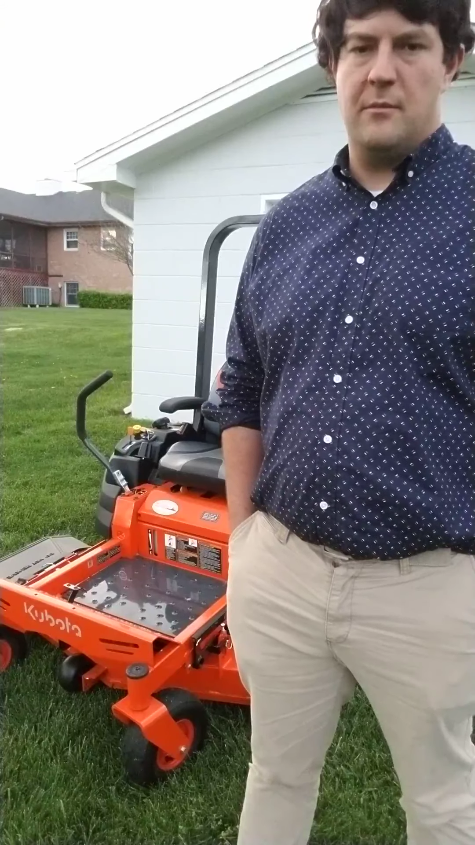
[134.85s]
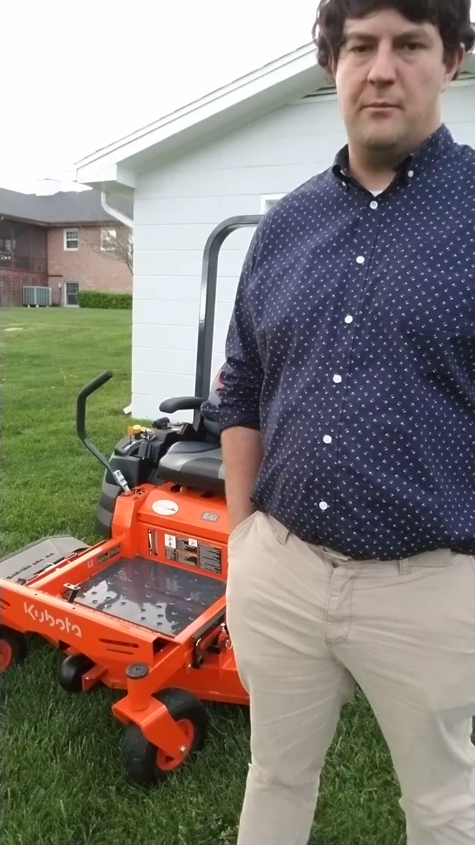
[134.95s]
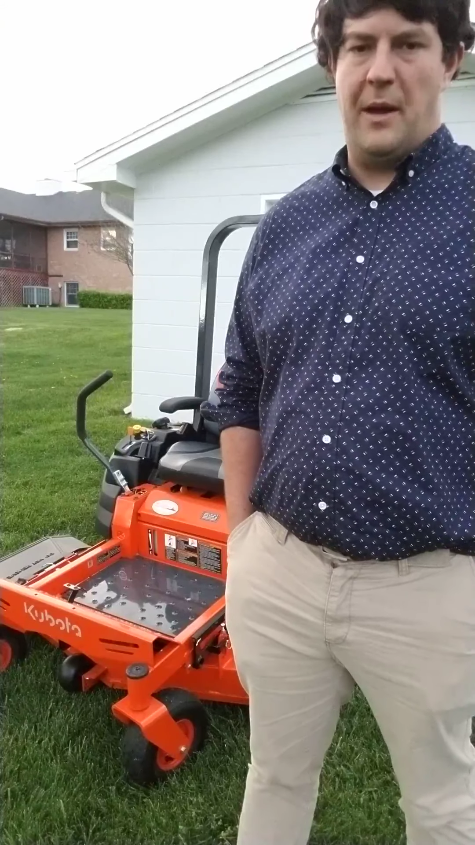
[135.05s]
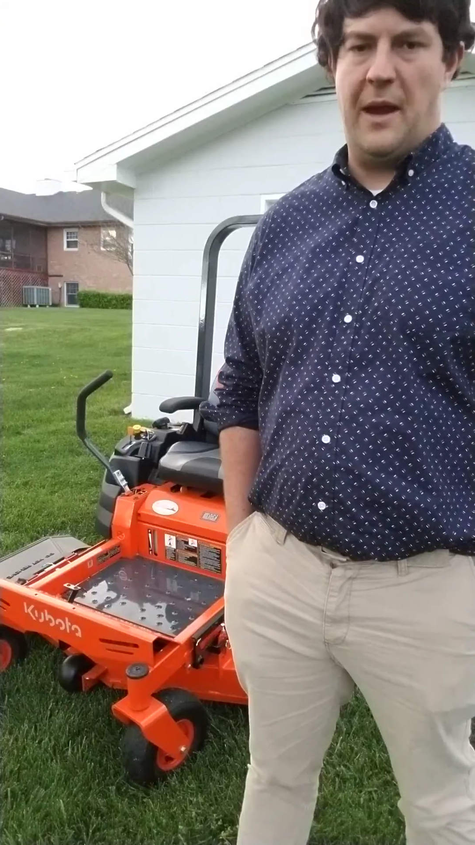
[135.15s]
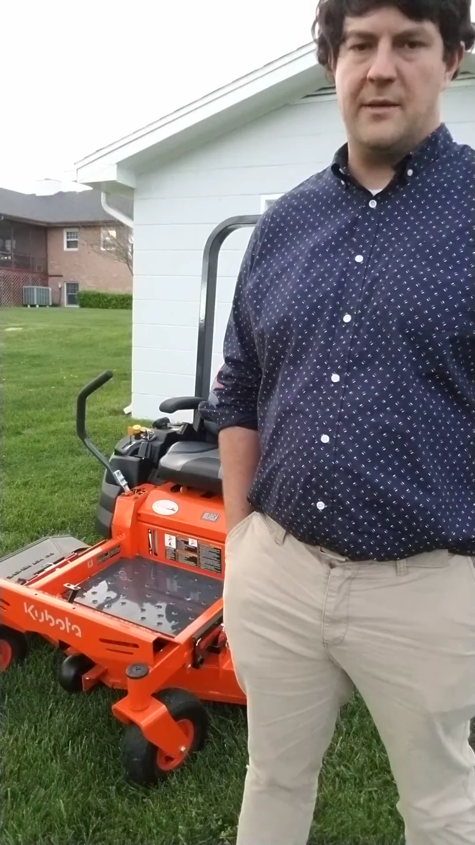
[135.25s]

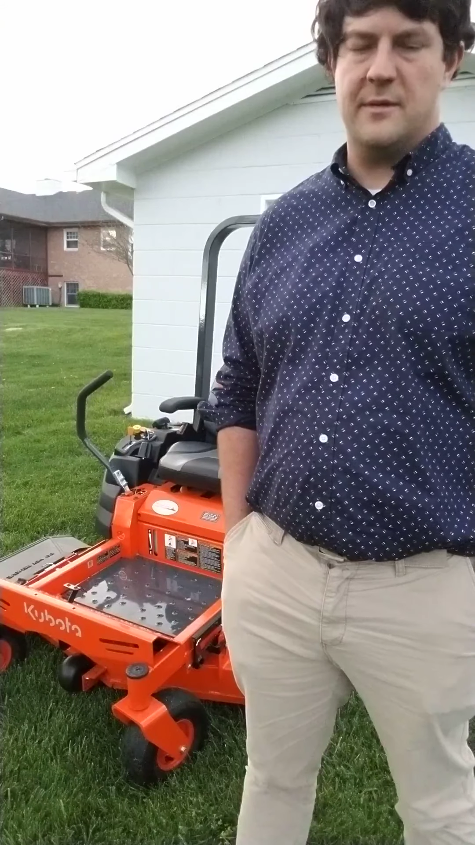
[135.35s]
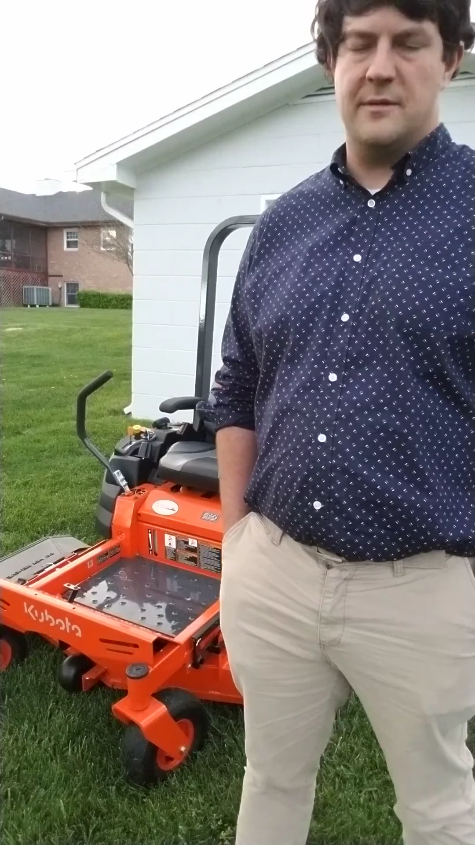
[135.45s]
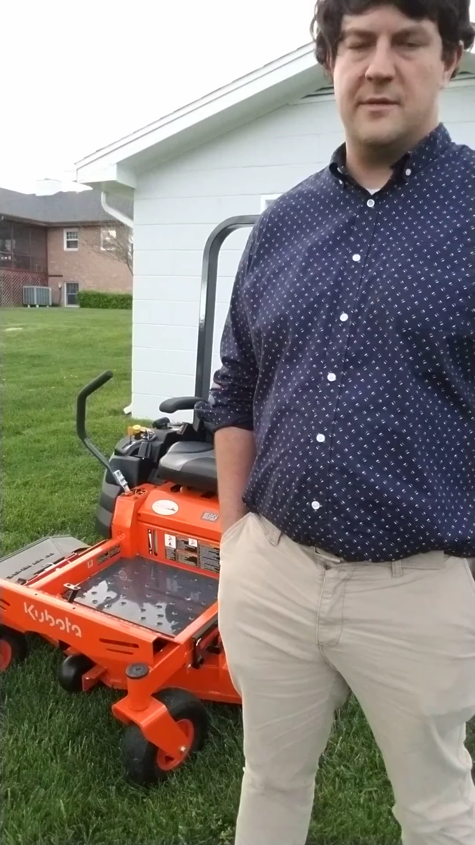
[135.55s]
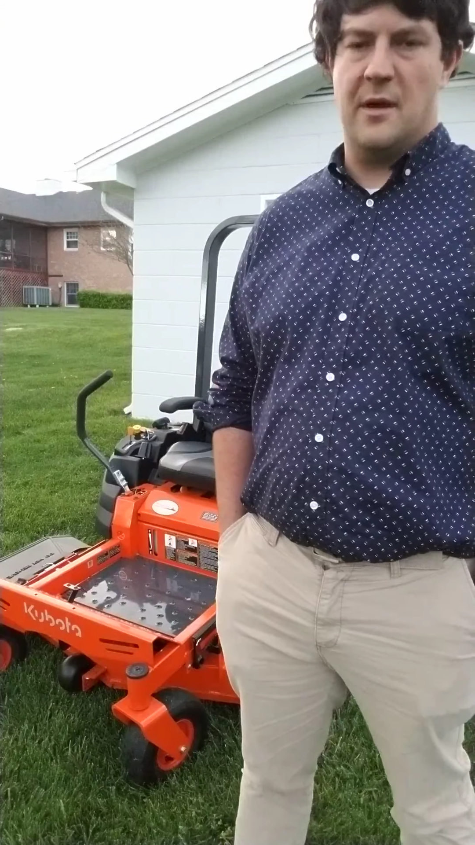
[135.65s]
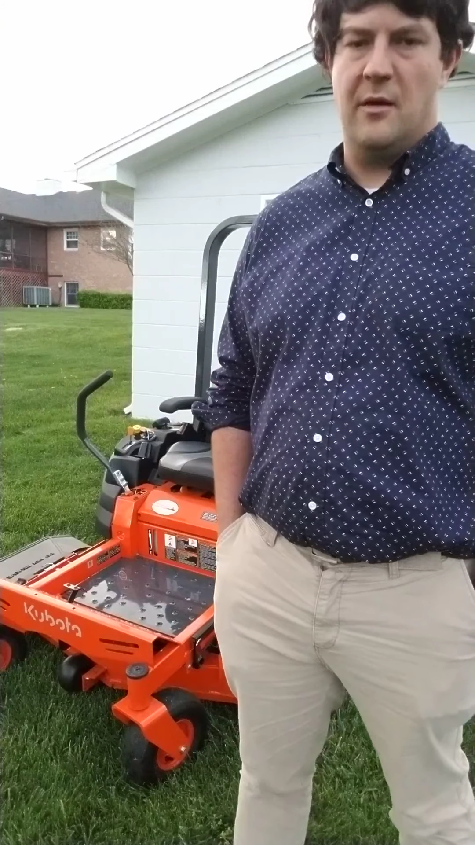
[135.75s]
banks and
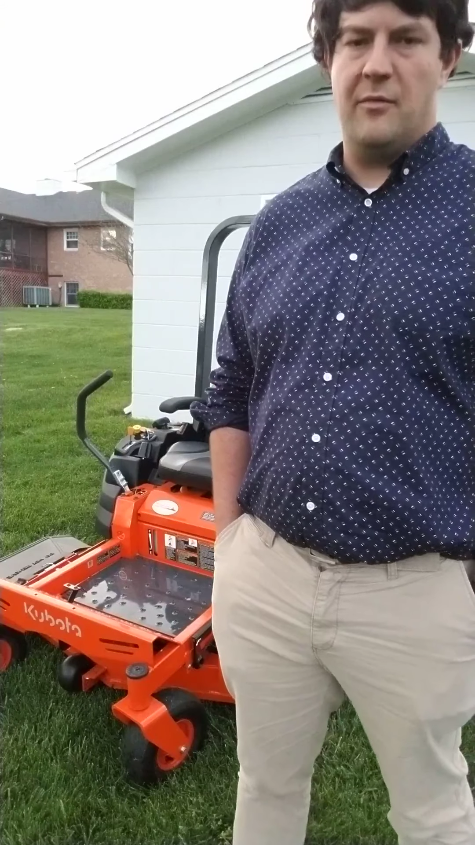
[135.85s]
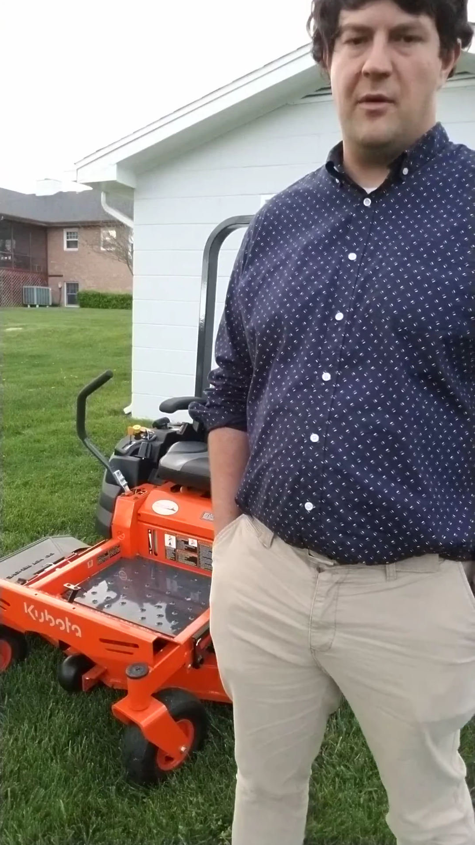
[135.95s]
stuff.